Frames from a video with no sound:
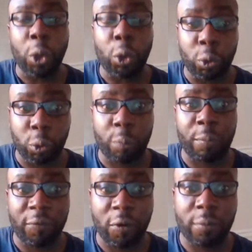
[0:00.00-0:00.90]
Good
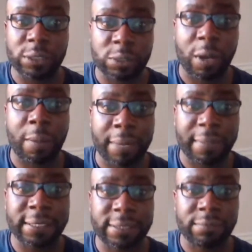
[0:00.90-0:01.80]
performance as well by
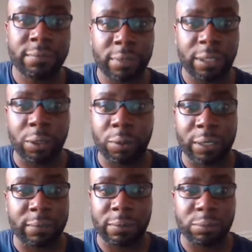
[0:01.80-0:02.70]
Mason. You know,
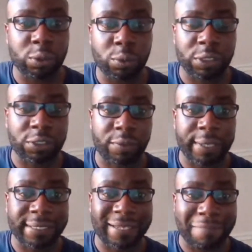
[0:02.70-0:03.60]
it was no disgrace
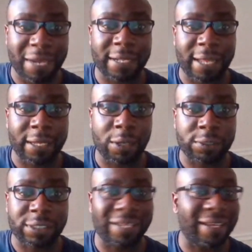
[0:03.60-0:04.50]
in the manner that he lost,
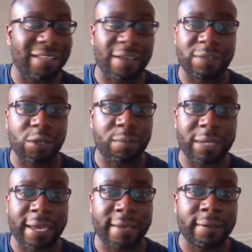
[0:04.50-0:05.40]
and he can definitely come
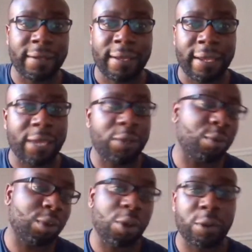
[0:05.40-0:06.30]
again. You know, he
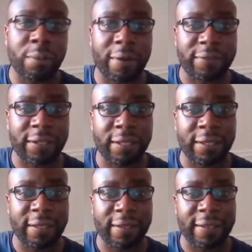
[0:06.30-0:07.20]
heard him after the
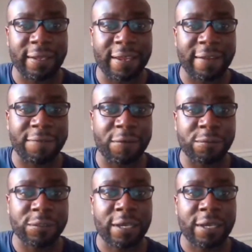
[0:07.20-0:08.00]
interviews.